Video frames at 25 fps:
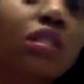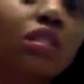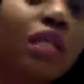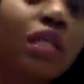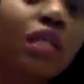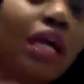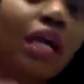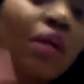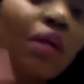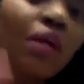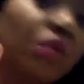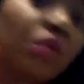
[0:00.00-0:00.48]
that
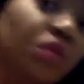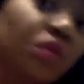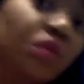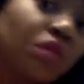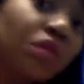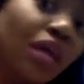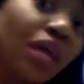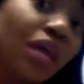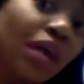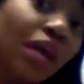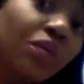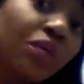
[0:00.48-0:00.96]

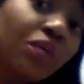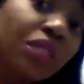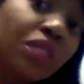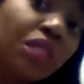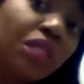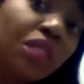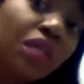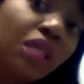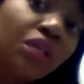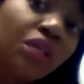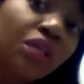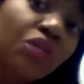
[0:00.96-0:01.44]
I was
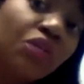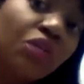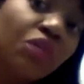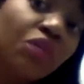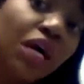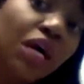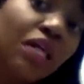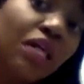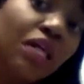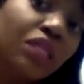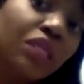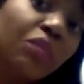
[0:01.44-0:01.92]
telling you
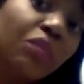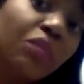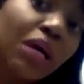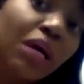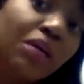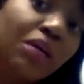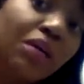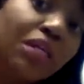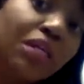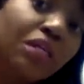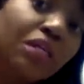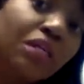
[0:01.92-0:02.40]
guys
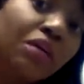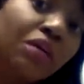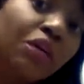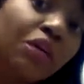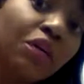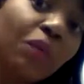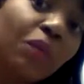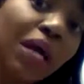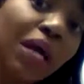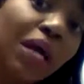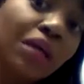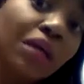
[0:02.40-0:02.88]
about. That's on the
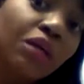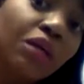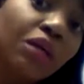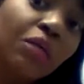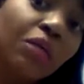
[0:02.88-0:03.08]
back of the